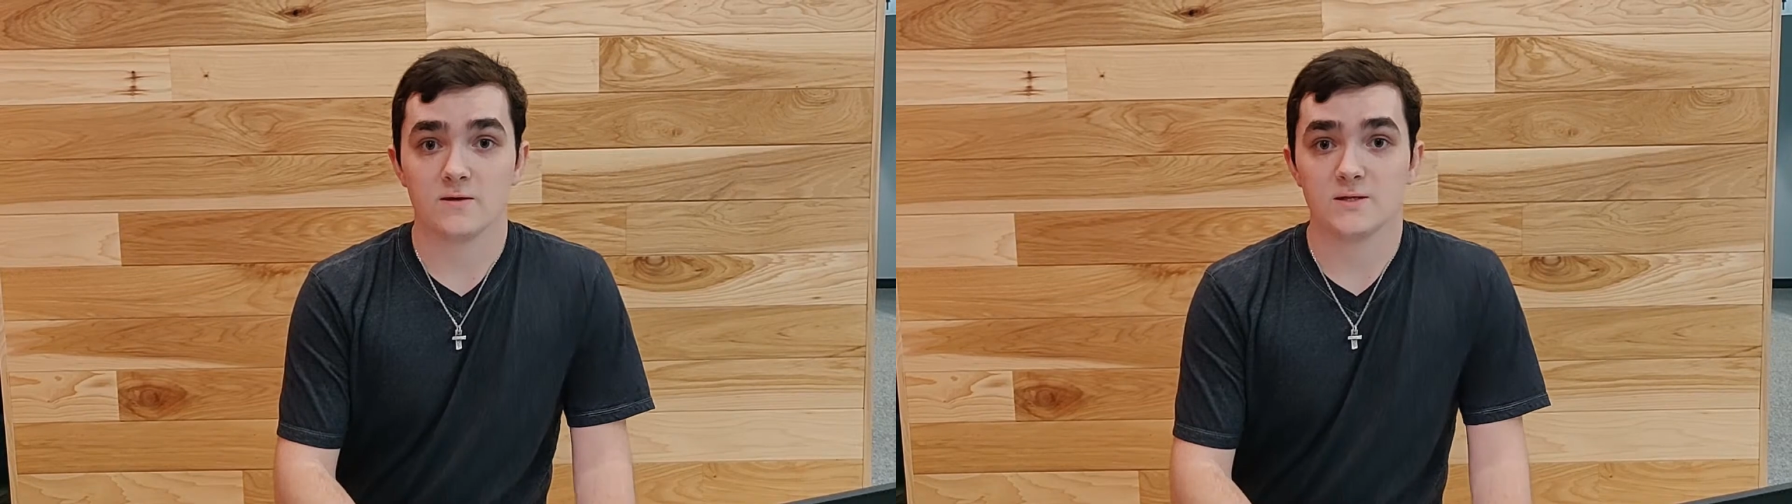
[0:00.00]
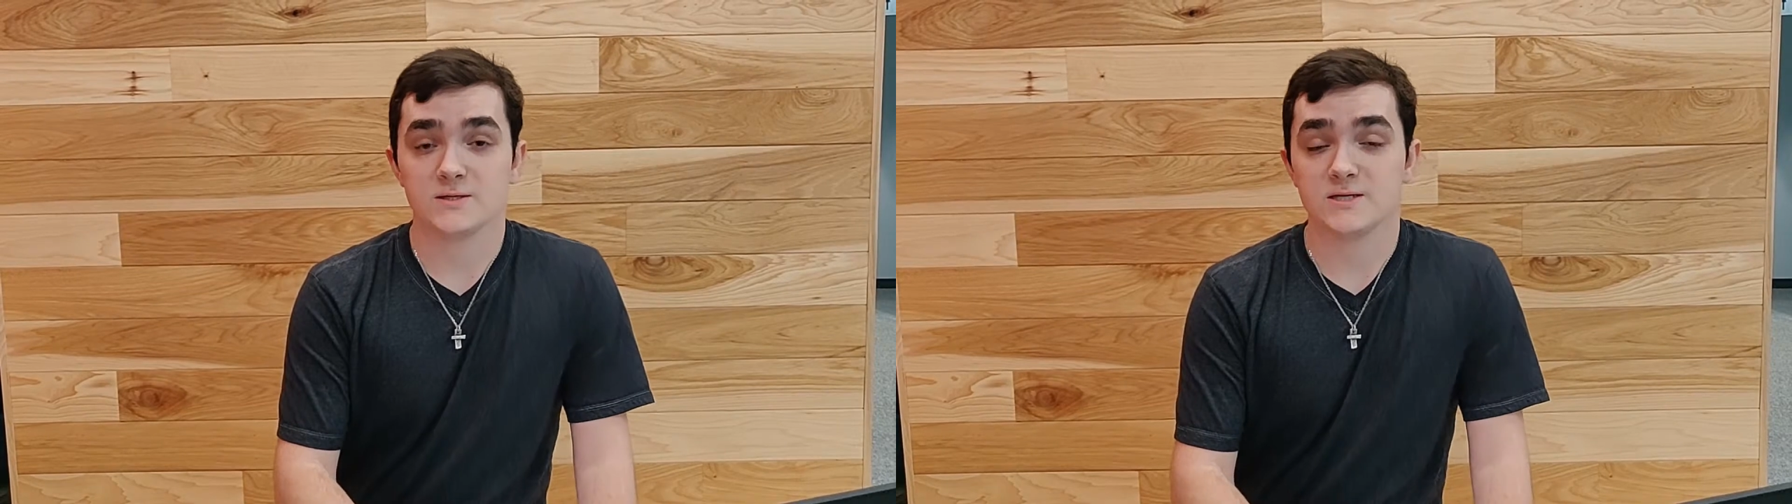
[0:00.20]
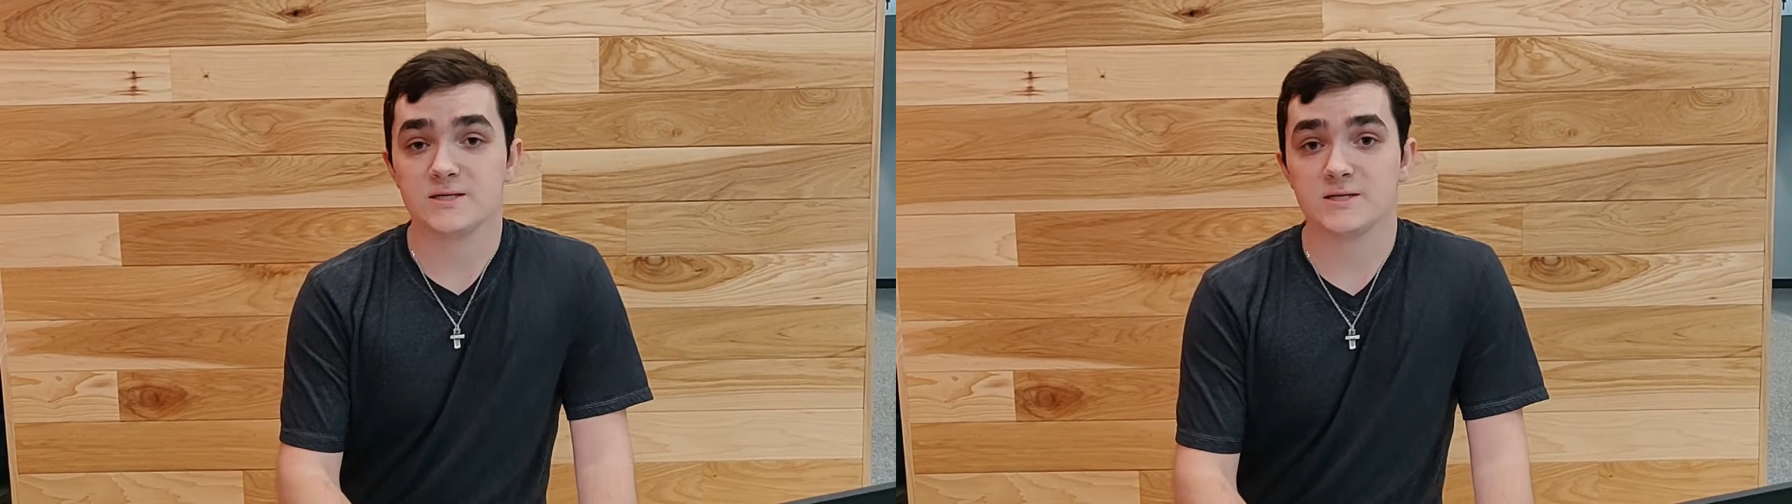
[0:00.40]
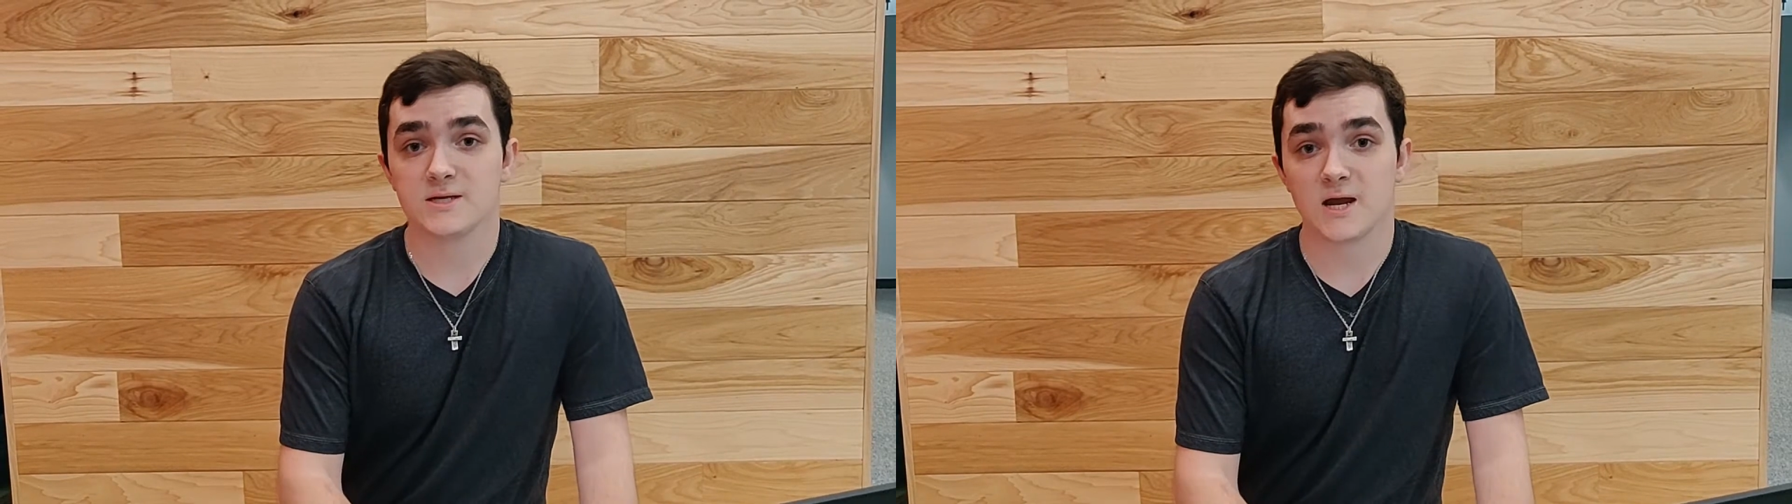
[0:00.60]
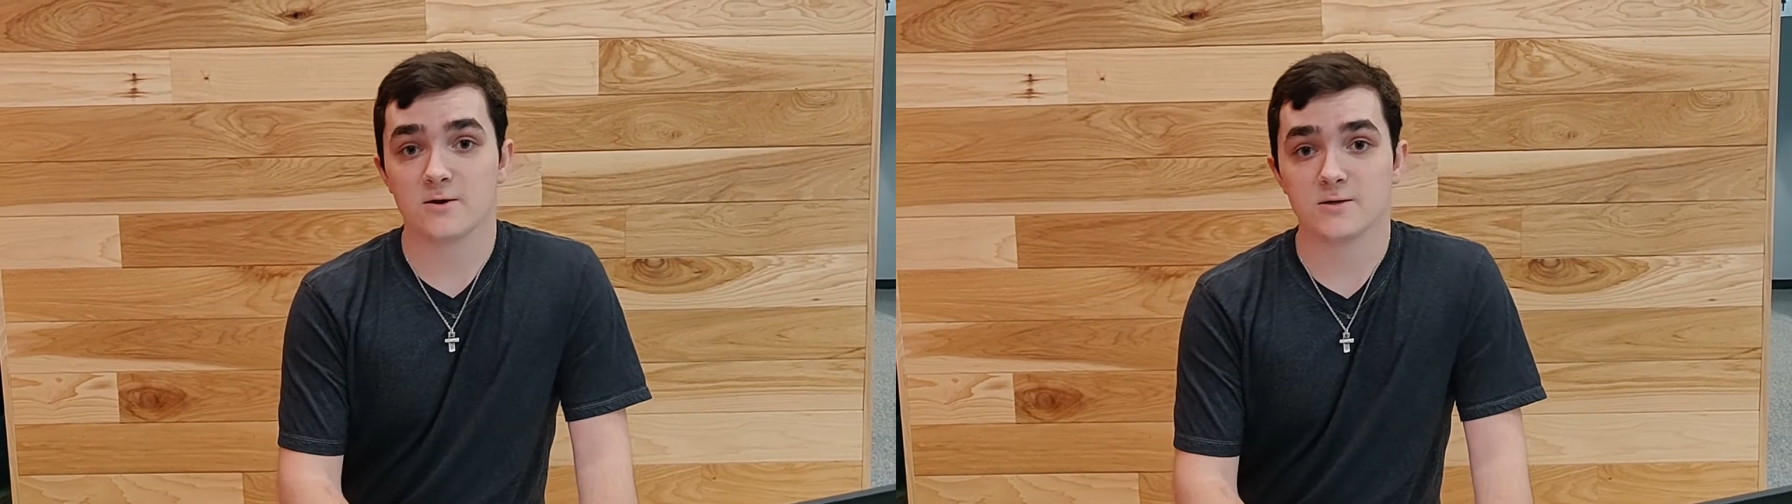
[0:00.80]
the CT
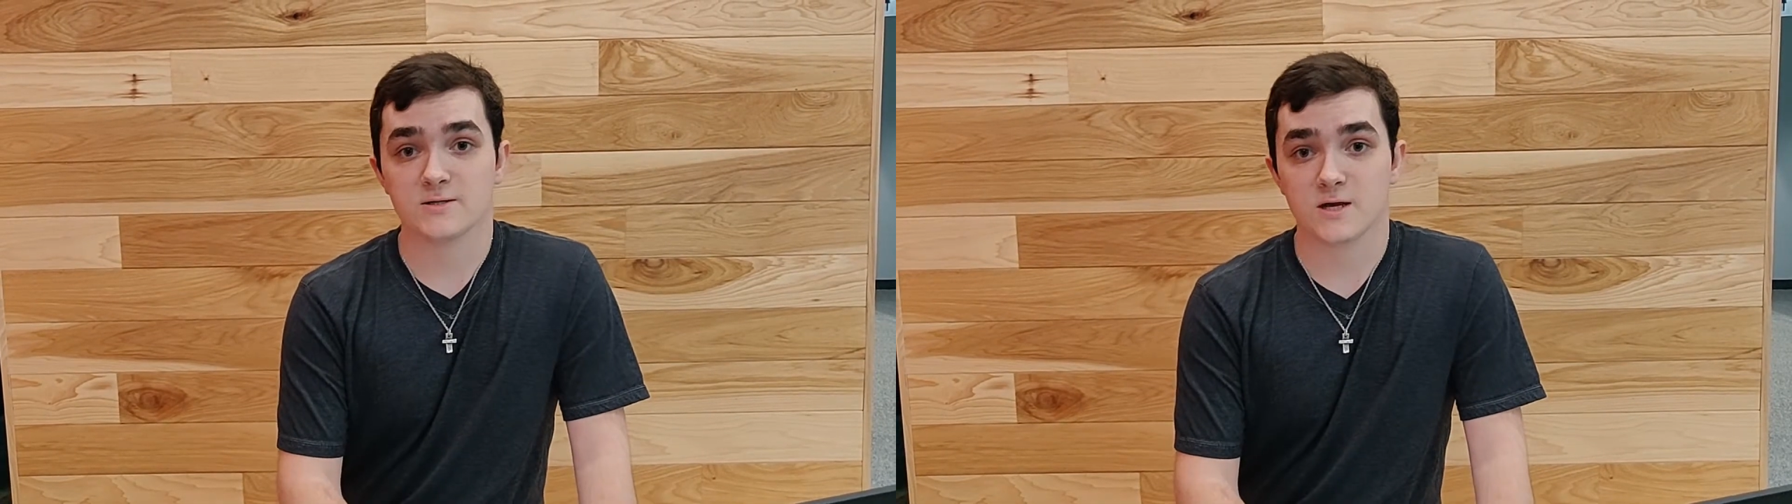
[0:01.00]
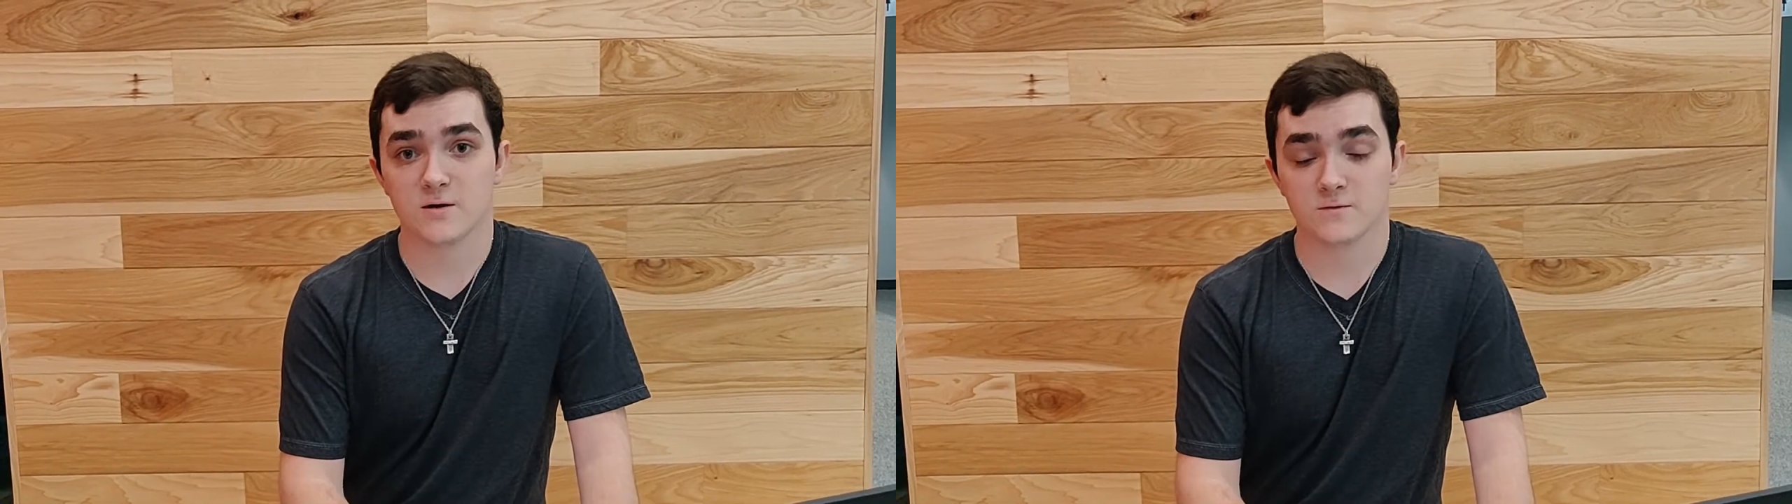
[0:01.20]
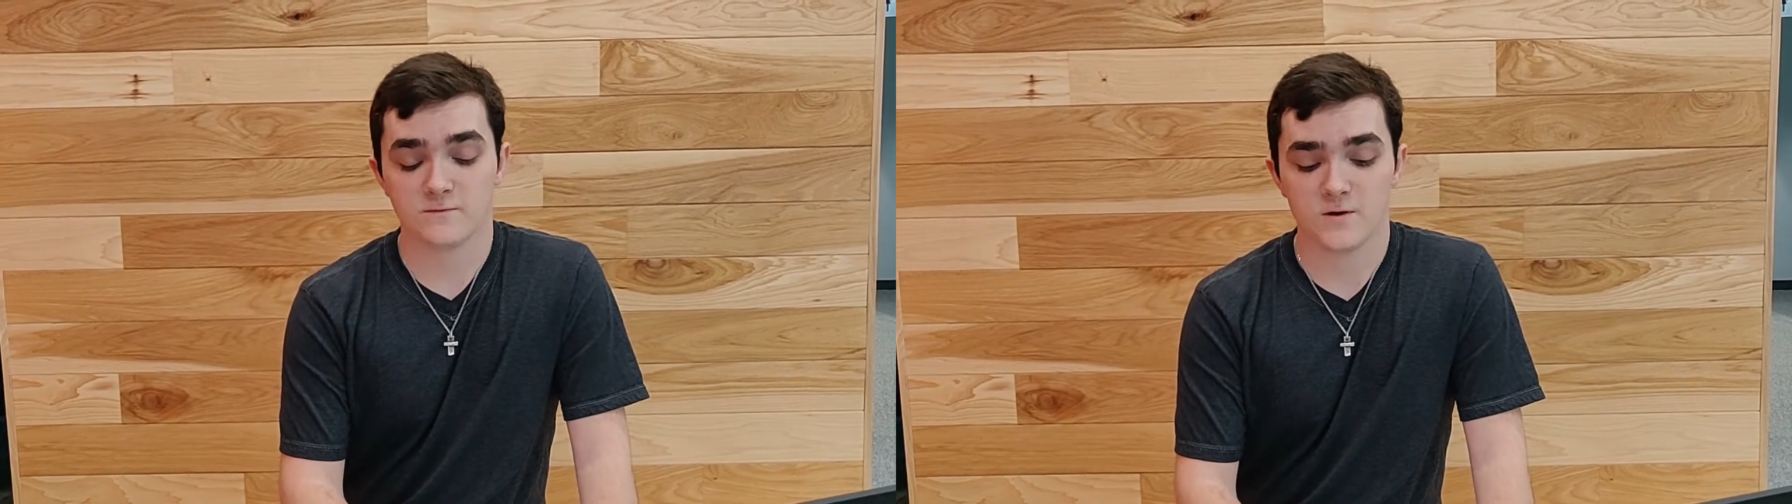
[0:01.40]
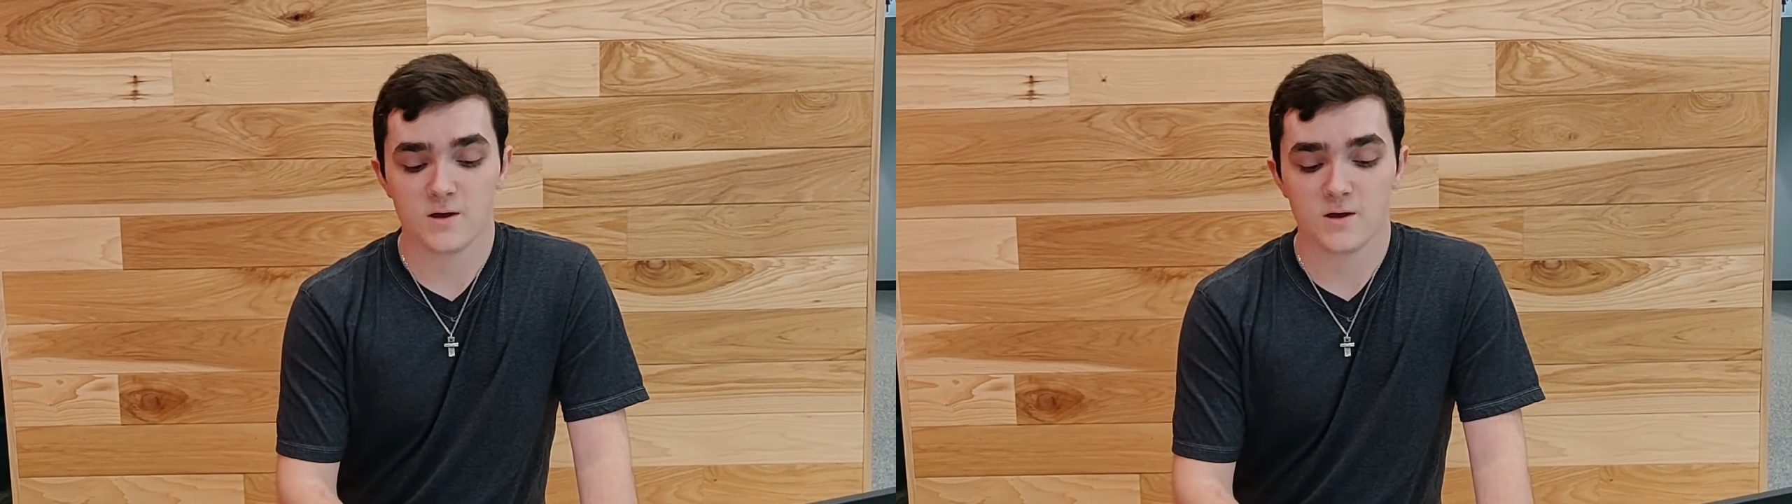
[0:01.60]
scanner itself